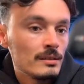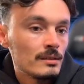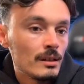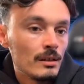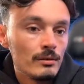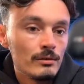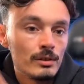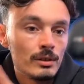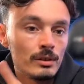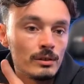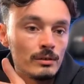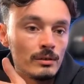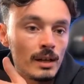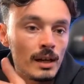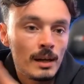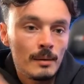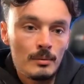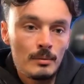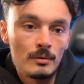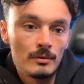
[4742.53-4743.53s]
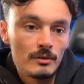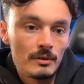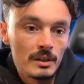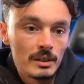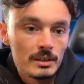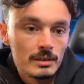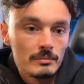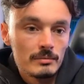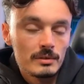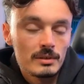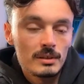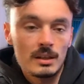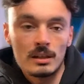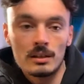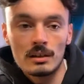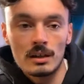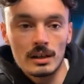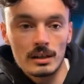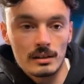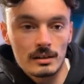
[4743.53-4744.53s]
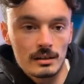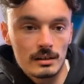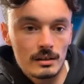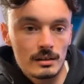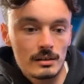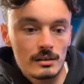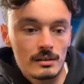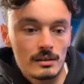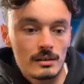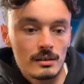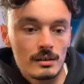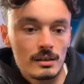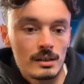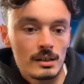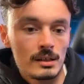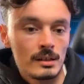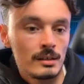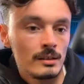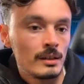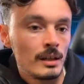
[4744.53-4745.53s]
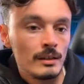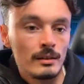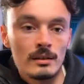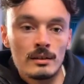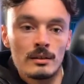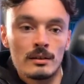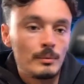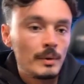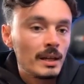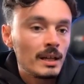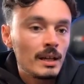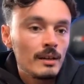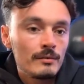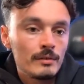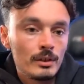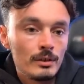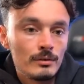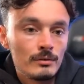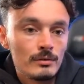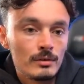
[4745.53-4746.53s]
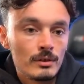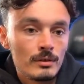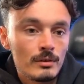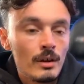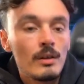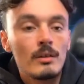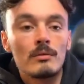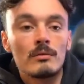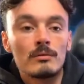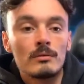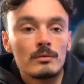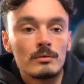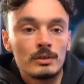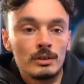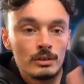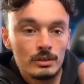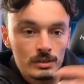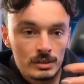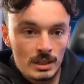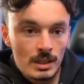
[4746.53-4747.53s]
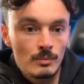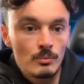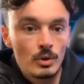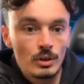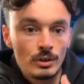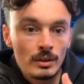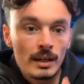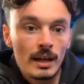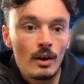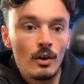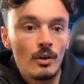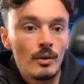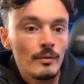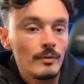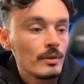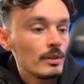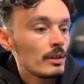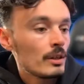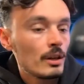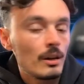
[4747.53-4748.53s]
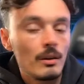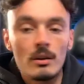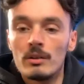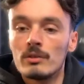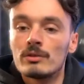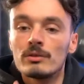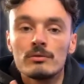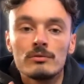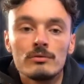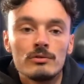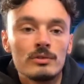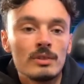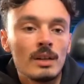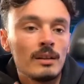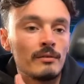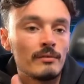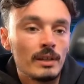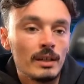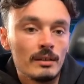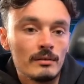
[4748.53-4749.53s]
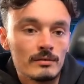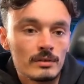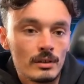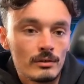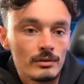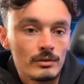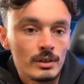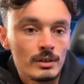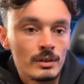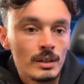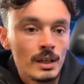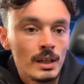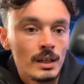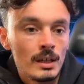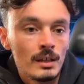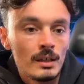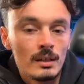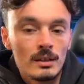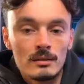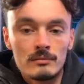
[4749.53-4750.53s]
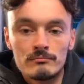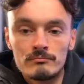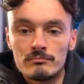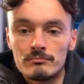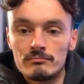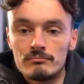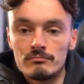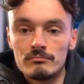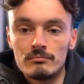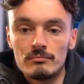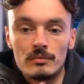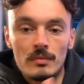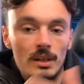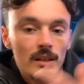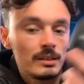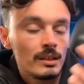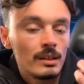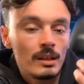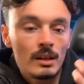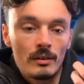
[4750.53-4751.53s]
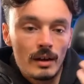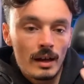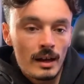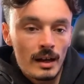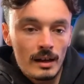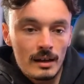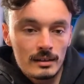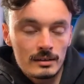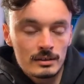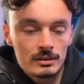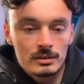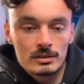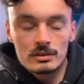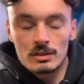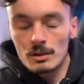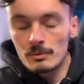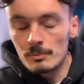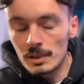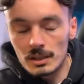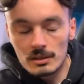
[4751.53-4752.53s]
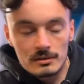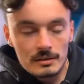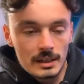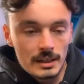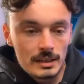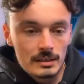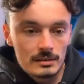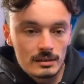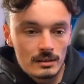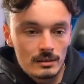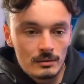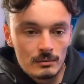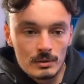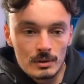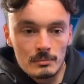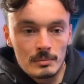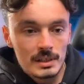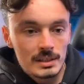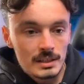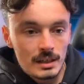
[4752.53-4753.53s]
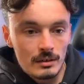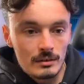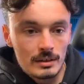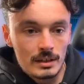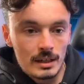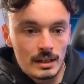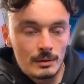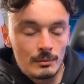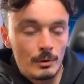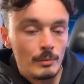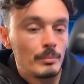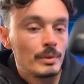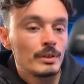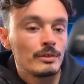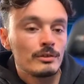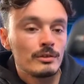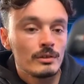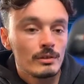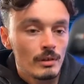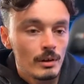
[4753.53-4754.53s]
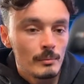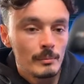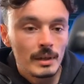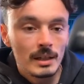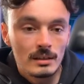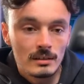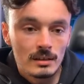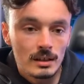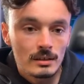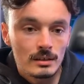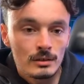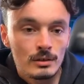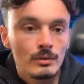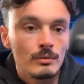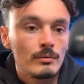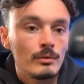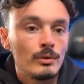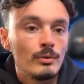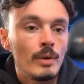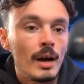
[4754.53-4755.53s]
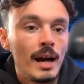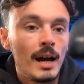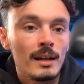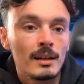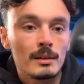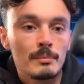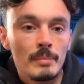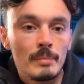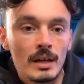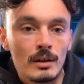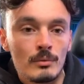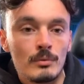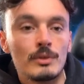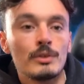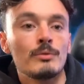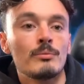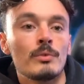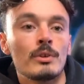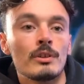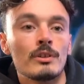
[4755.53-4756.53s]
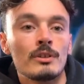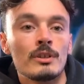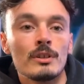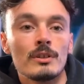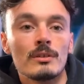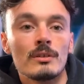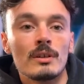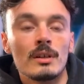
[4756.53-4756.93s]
I'll do apple crisps, and like, then the week after you'll do, see what you get offered and go, I'll do Genevieve's, I don't know. There's so many creators, I don't want to miss out on anyone. But do you know what I mean? Like, you hand pick what you want to do.